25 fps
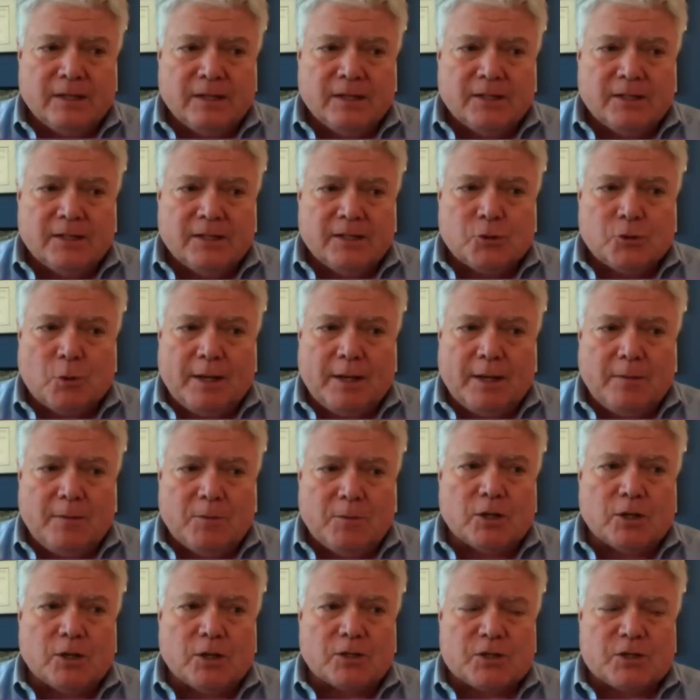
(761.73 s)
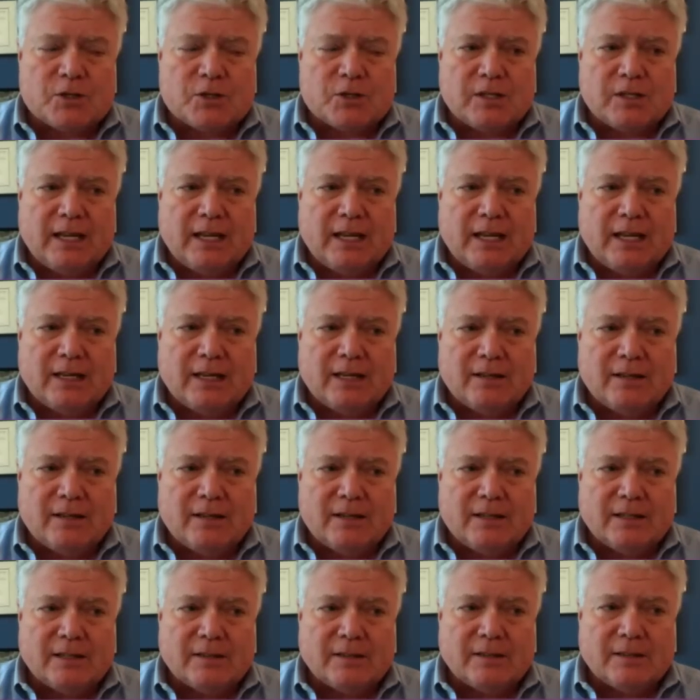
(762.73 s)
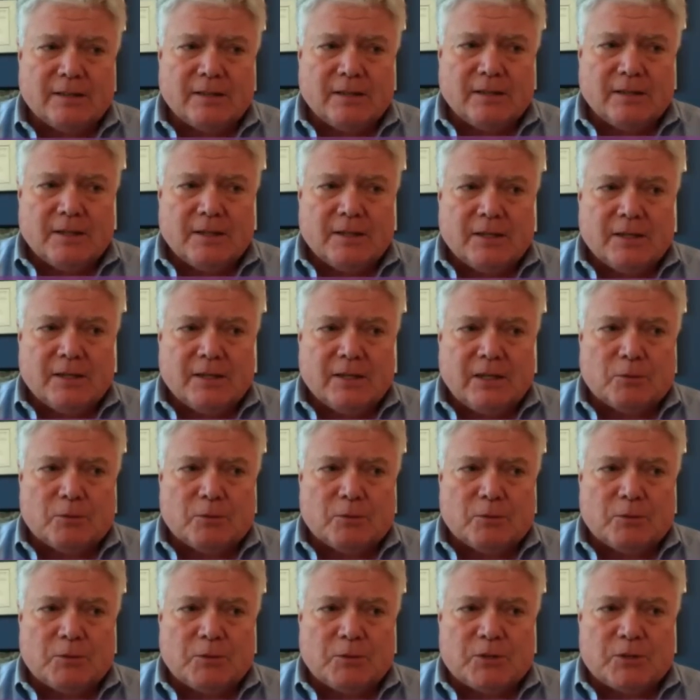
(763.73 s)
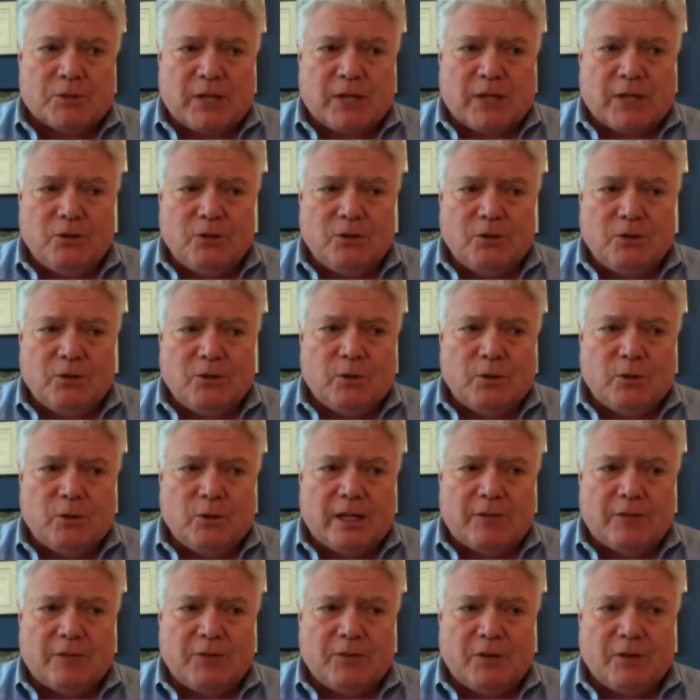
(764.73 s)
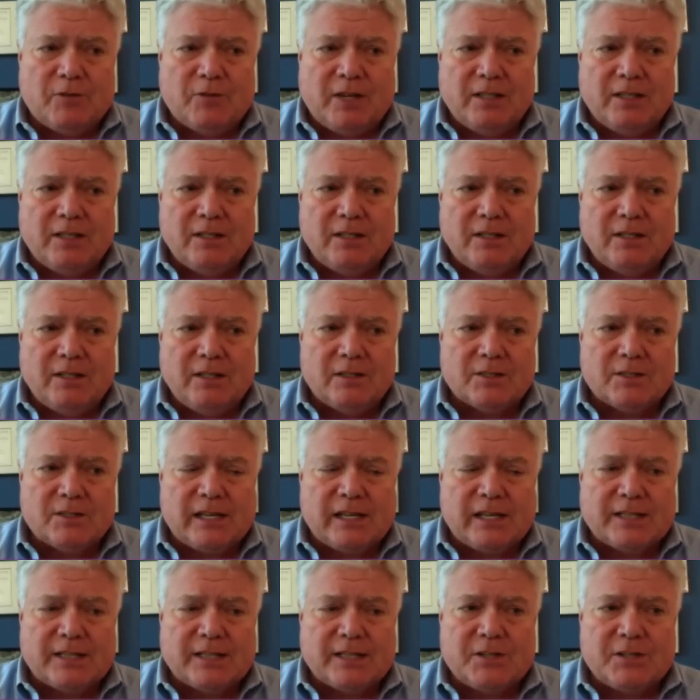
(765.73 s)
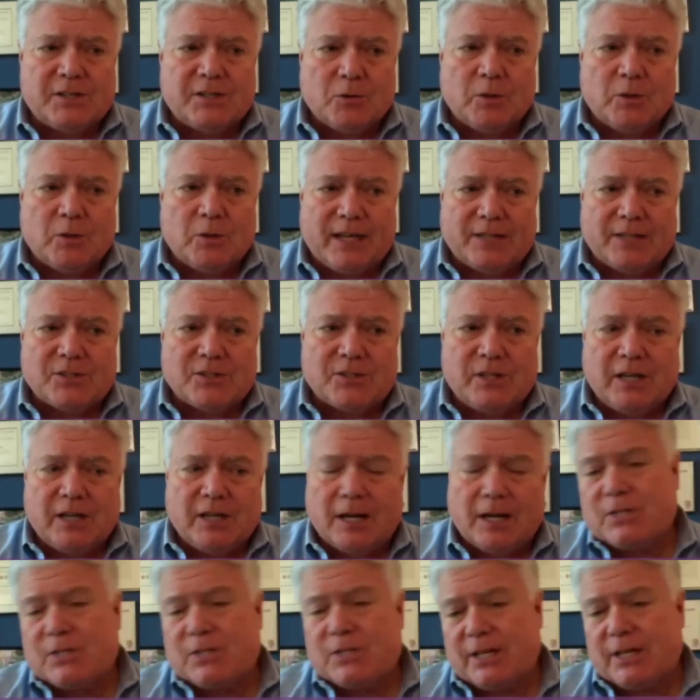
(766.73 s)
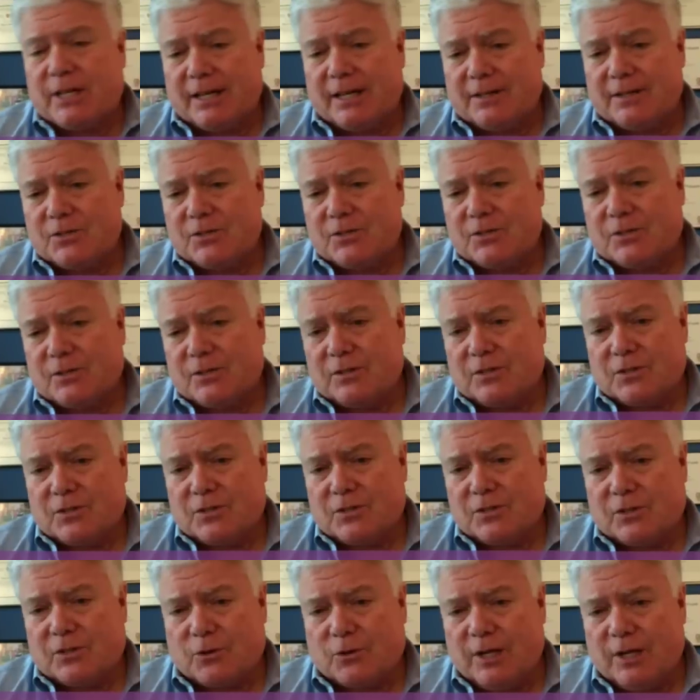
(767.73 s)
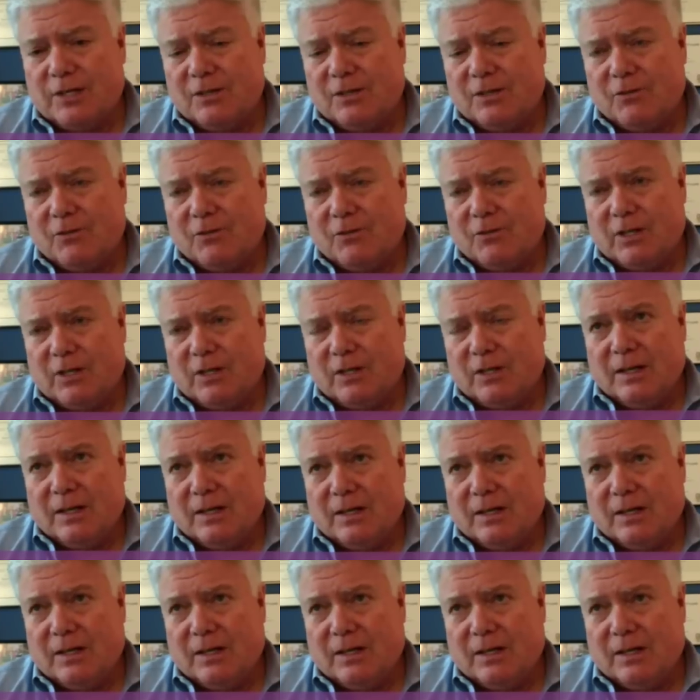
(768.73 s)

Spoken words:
20 books and people say, how can you do that if you have ADD and dyslexia? Well, that's the upside, is the creativity.